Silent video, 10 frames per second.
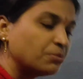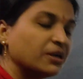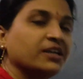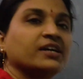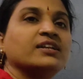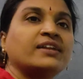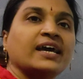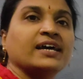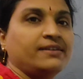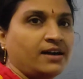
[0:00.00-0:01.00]
in a particular
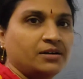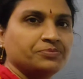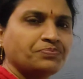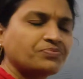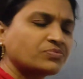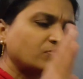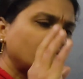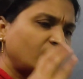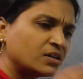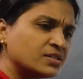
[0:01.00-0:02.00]
area.
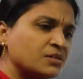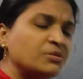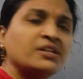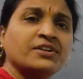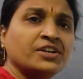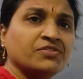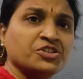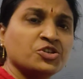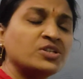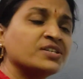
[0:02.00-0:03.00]
Similar
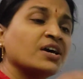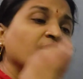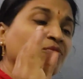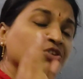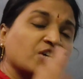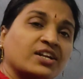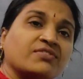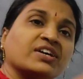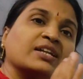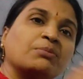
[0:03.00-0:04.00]
individuals which are
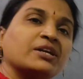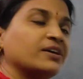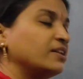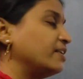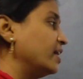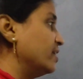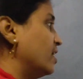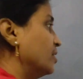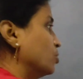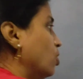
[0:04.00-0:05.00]
living in a particular area
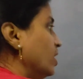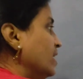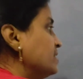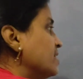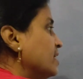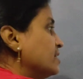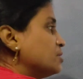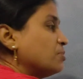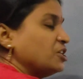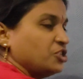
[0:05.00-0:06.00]
are called as
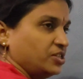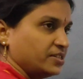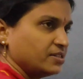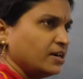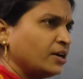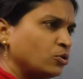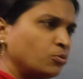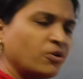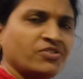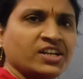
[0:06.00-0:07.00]
species. A
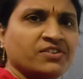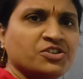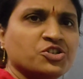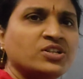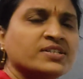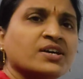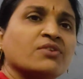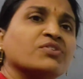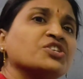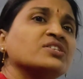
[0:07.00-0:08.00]
group of individuals
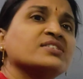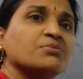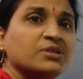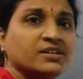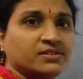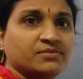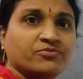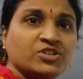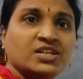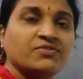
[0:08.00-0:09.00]
which are similar,
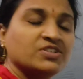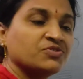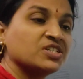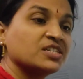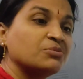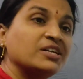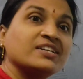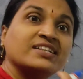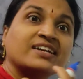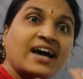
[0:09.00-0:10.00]
which are similar
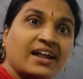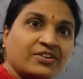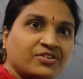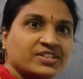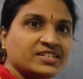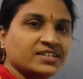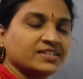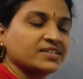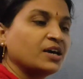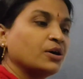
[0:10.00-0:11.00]
in their
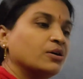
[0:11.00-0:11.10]
characteristics,